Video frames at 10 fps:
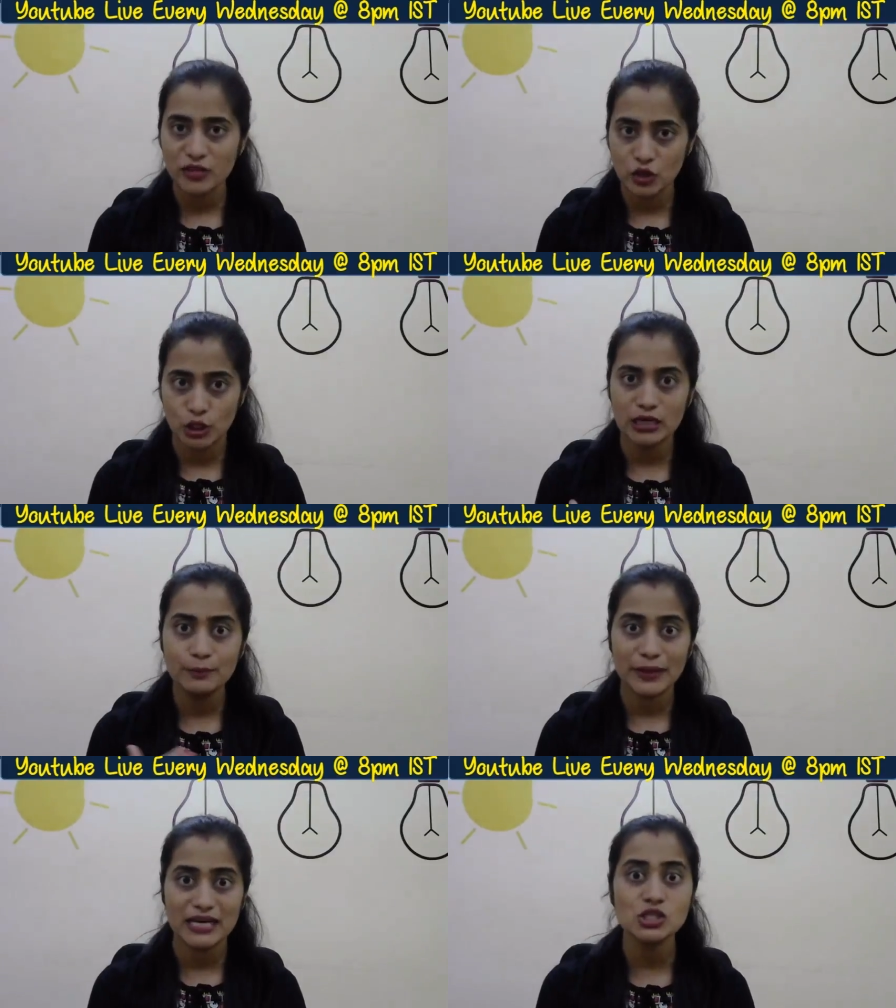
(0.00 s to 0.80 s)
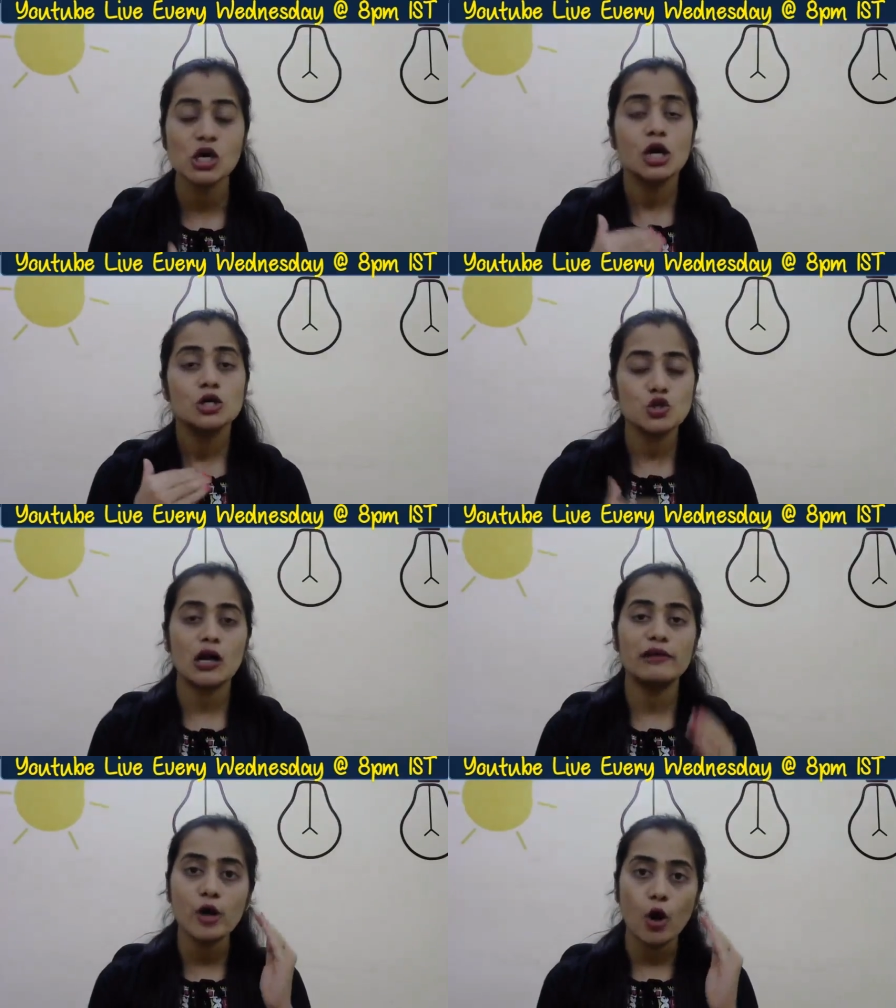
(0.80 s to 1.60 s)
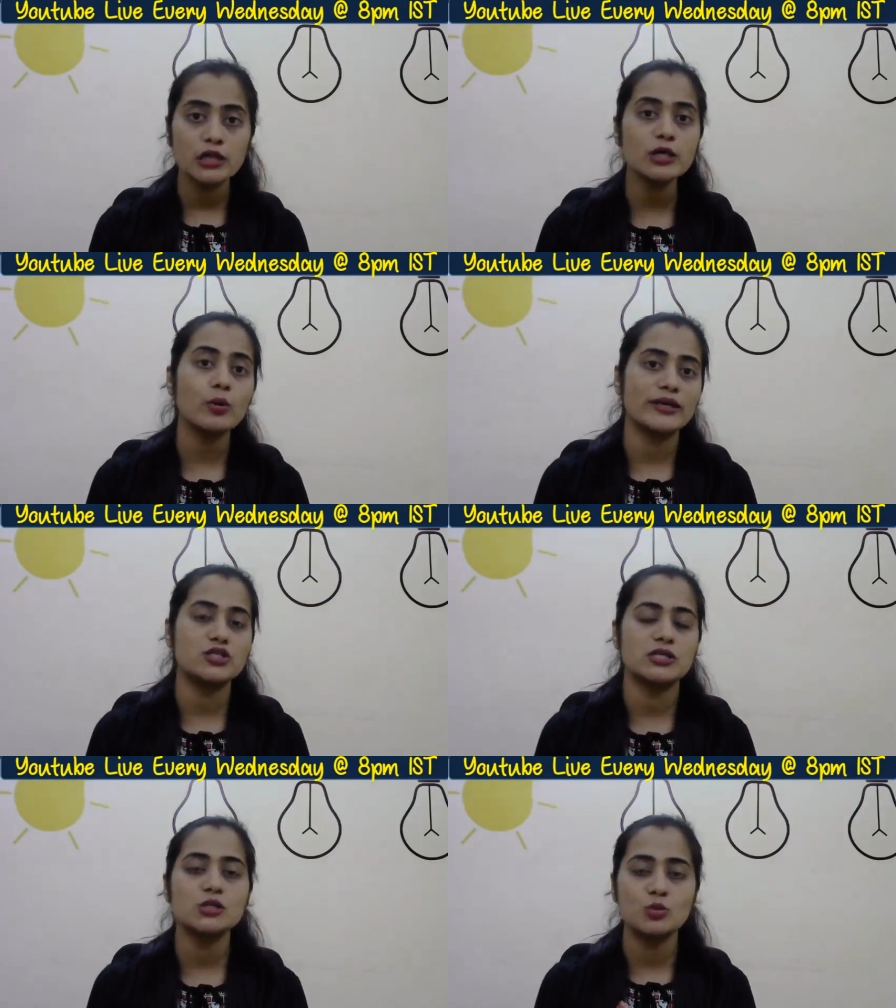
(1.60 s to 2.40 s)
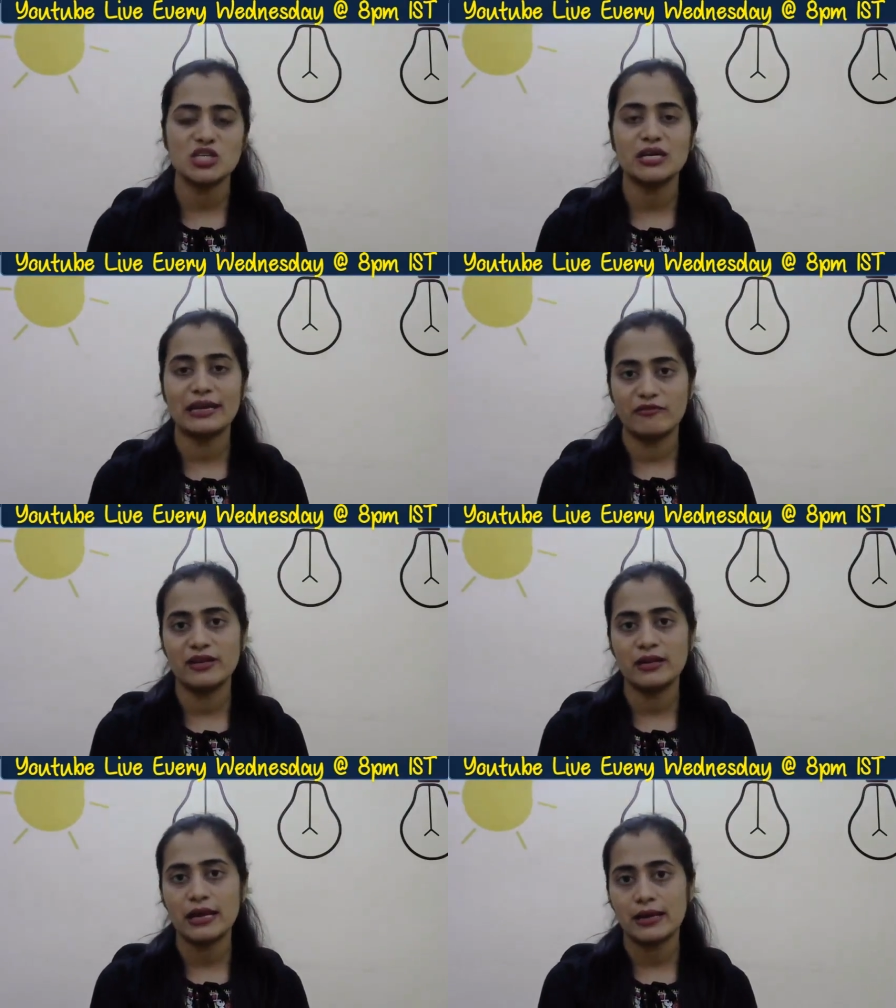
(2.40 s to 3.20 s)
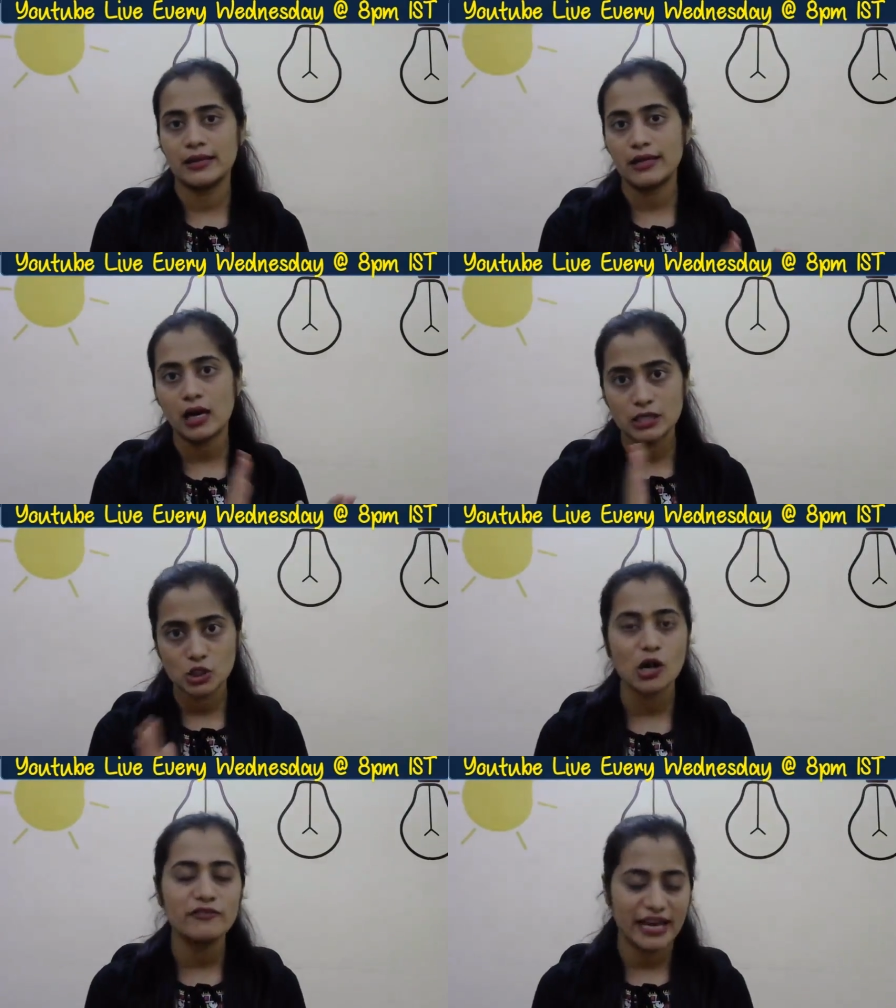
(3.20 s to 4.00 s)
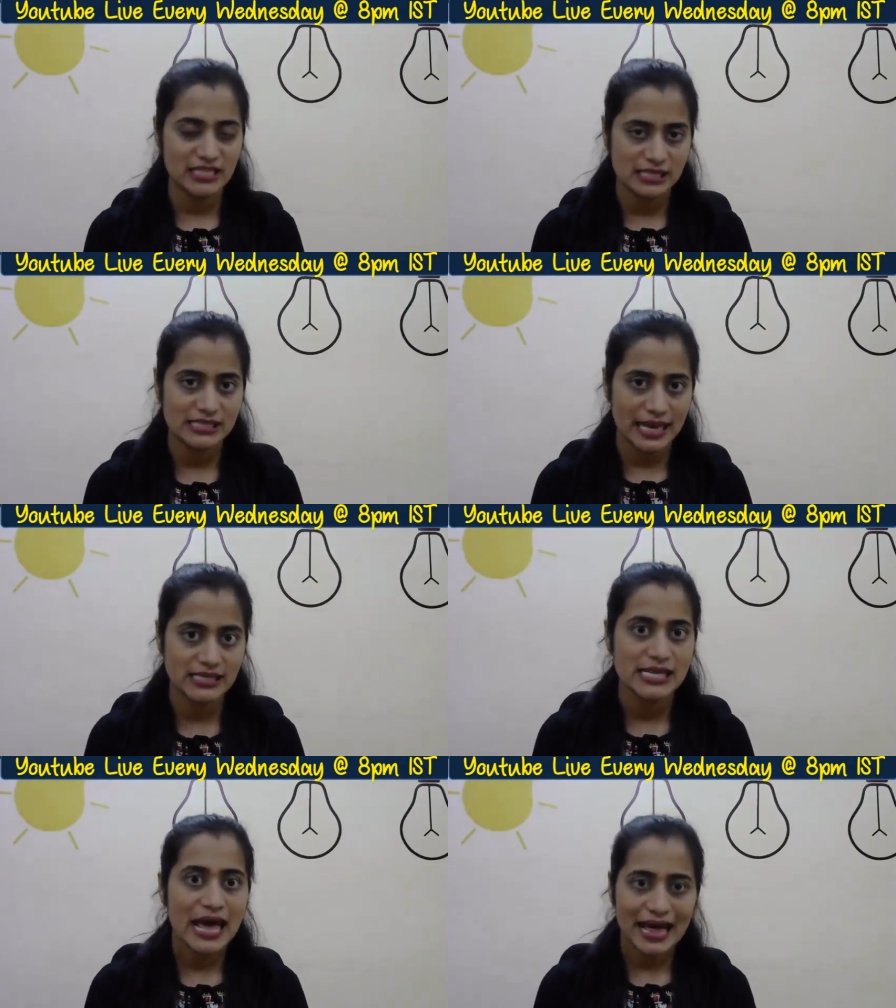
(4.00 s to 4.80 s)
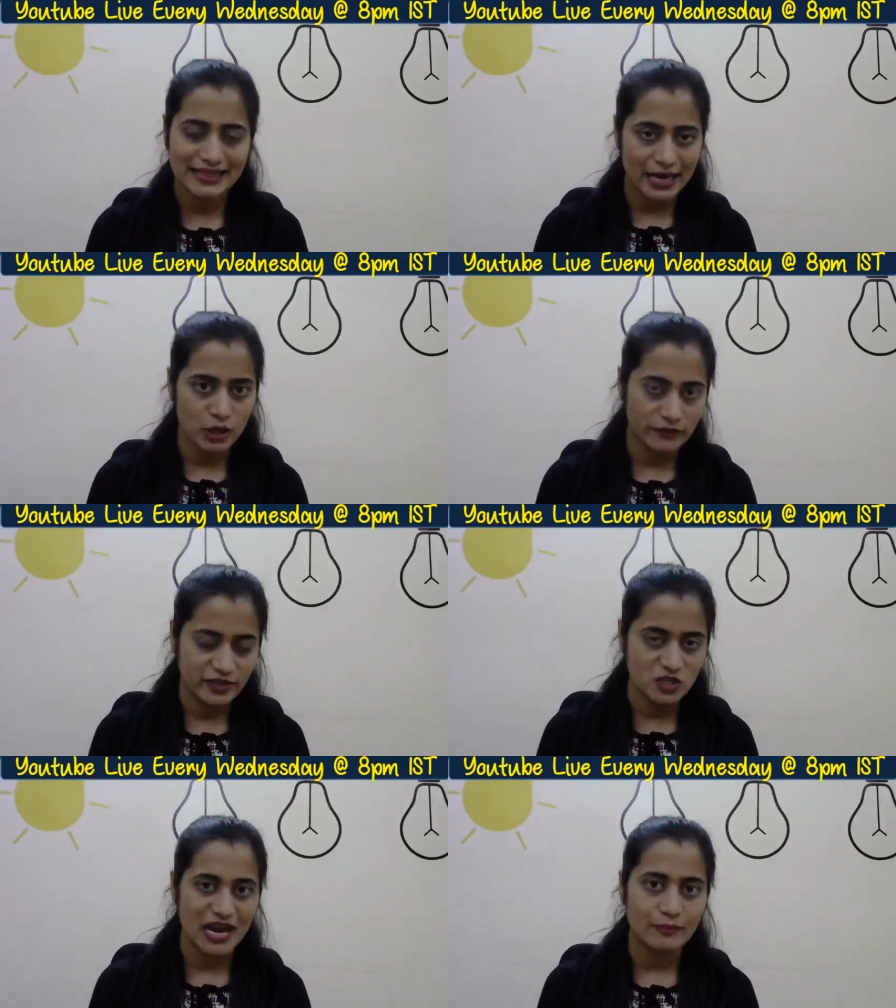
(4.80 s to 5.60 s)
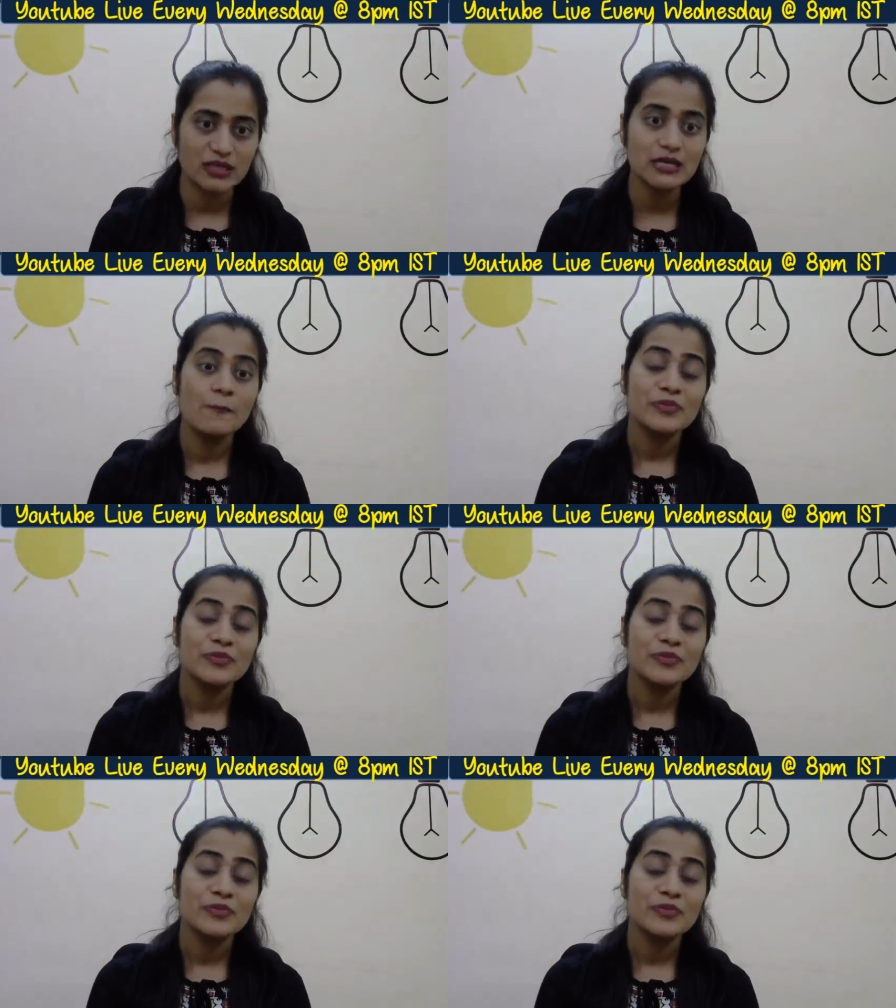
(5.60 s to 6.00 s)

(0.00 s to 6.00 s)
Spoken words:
theory plus solving all the questions which are given in the unsolved exercise at the end of each chapter.